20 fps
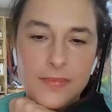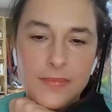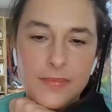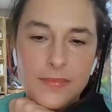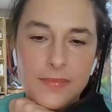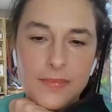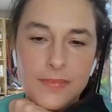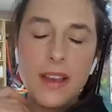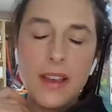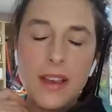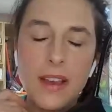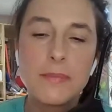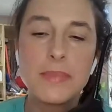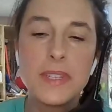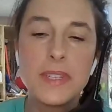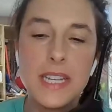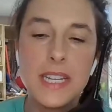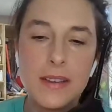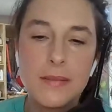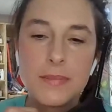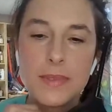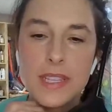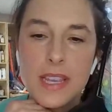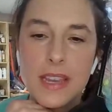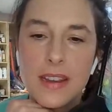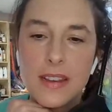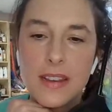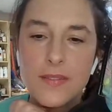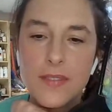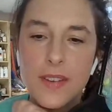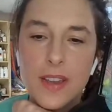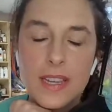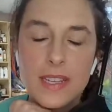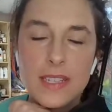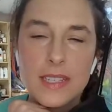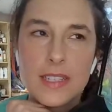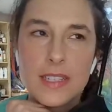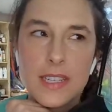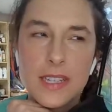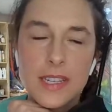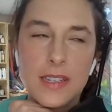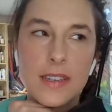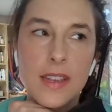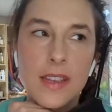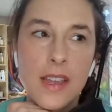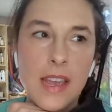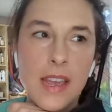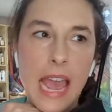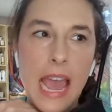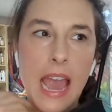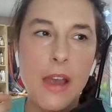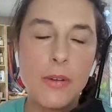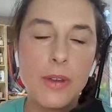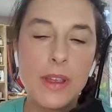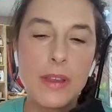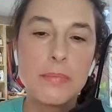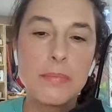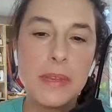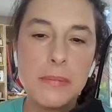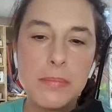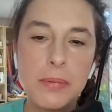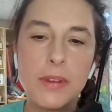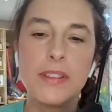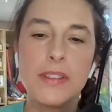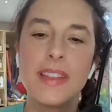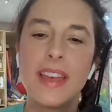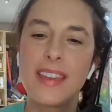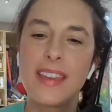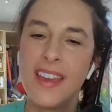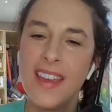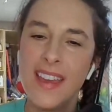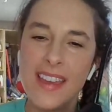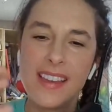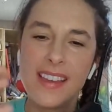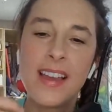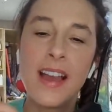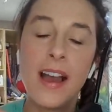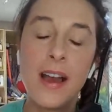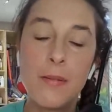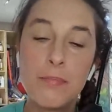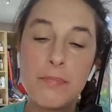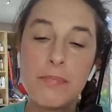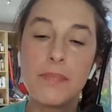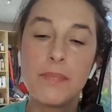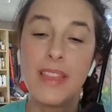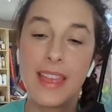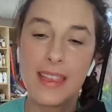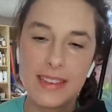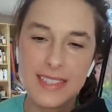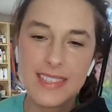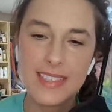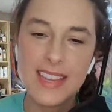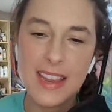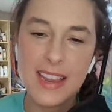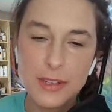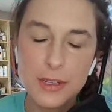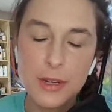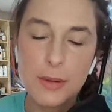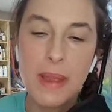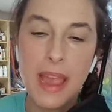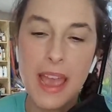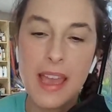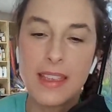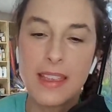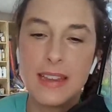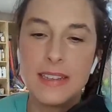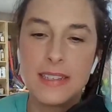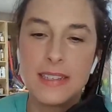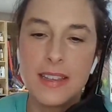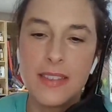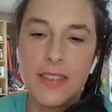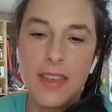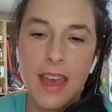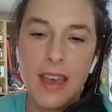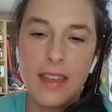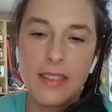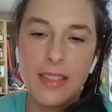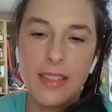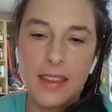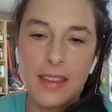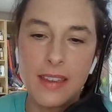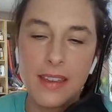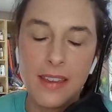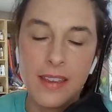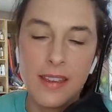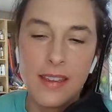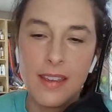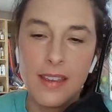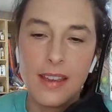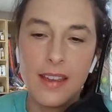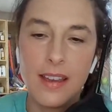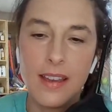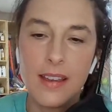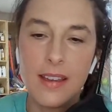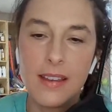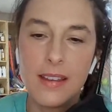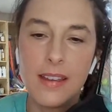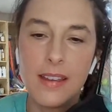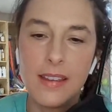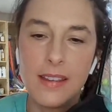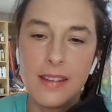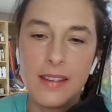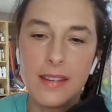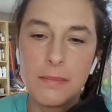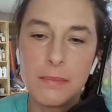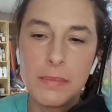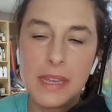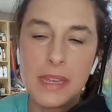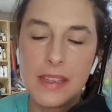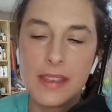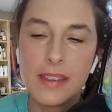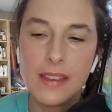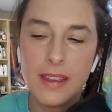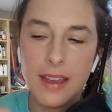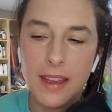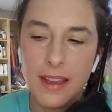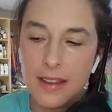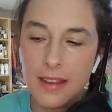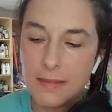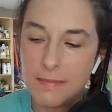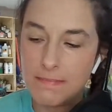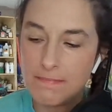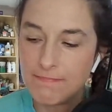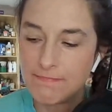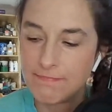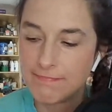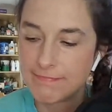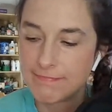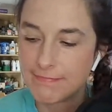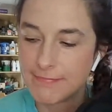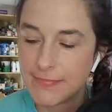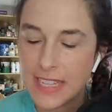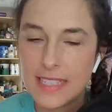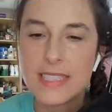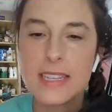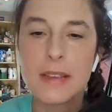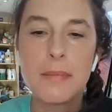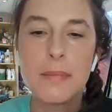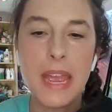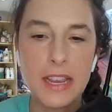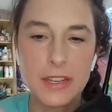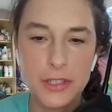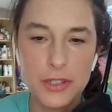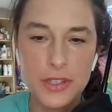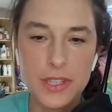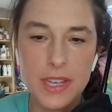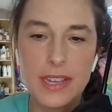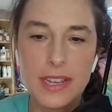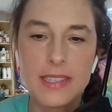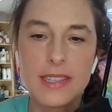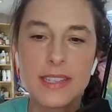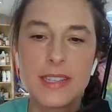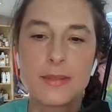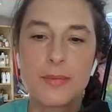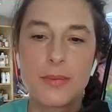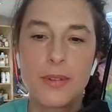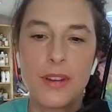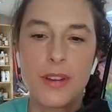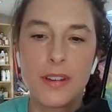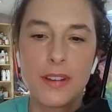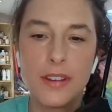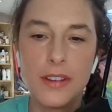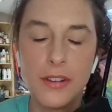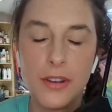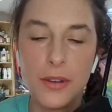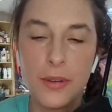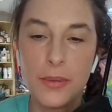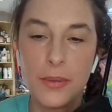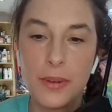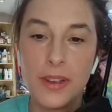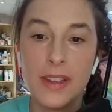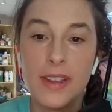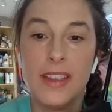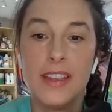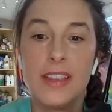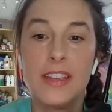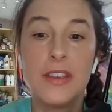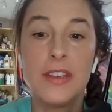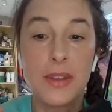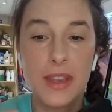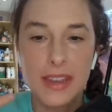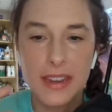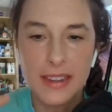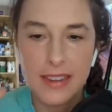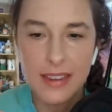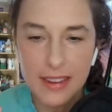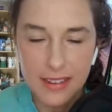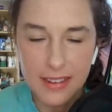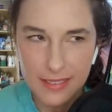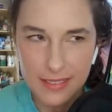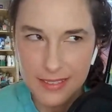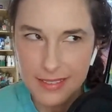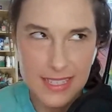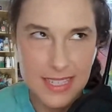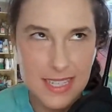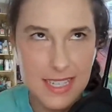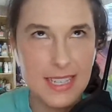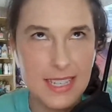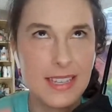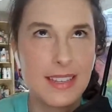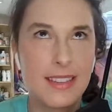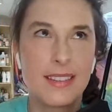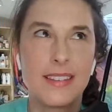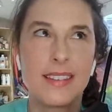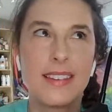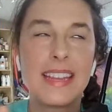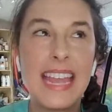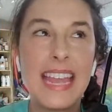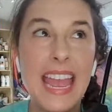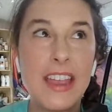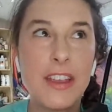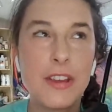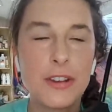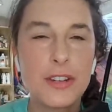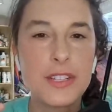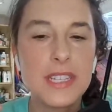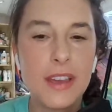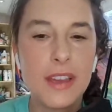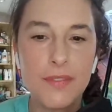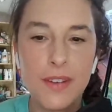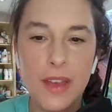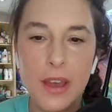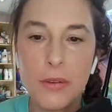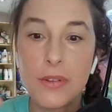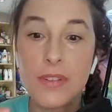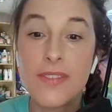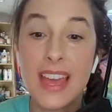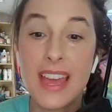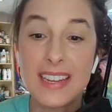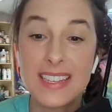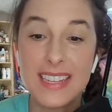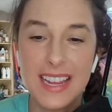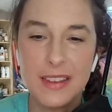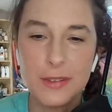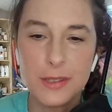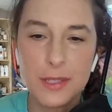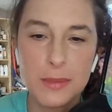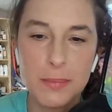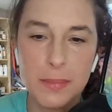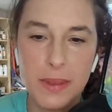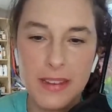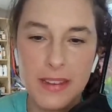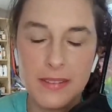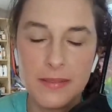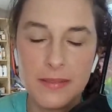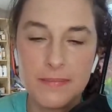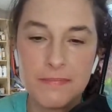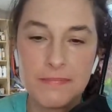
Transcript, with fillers: Do you have some tips and advice to how can people like come like center back into that like uh be, um some exercises where you know you can get yourself out of that tailspin?